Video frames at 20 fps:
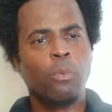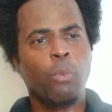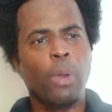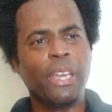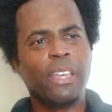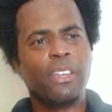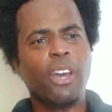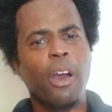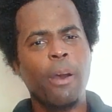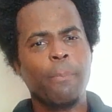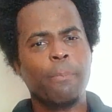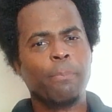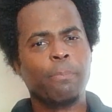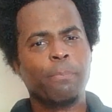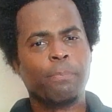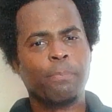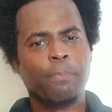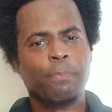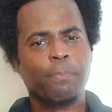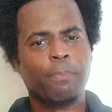Wake
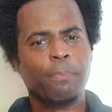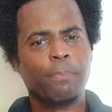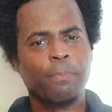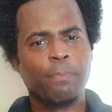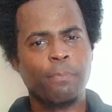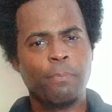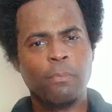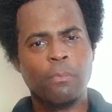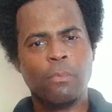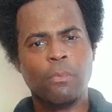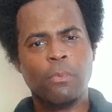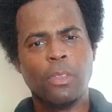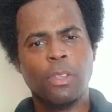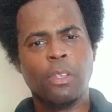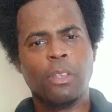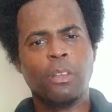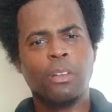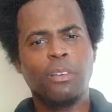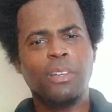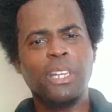up.
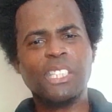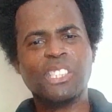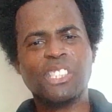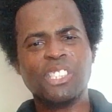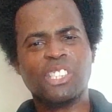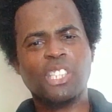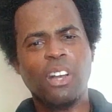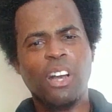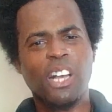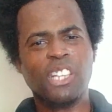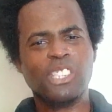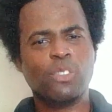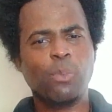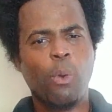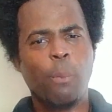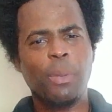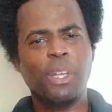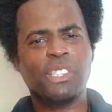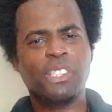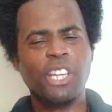Listen to us
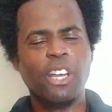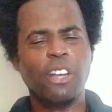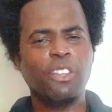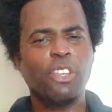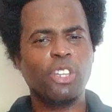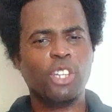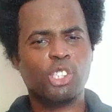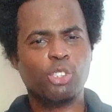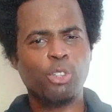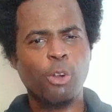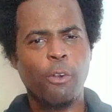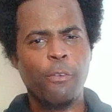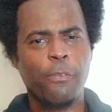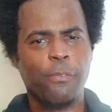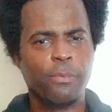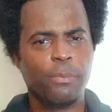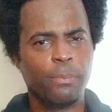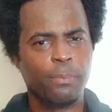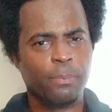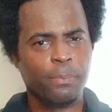when we tell you the
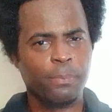truth.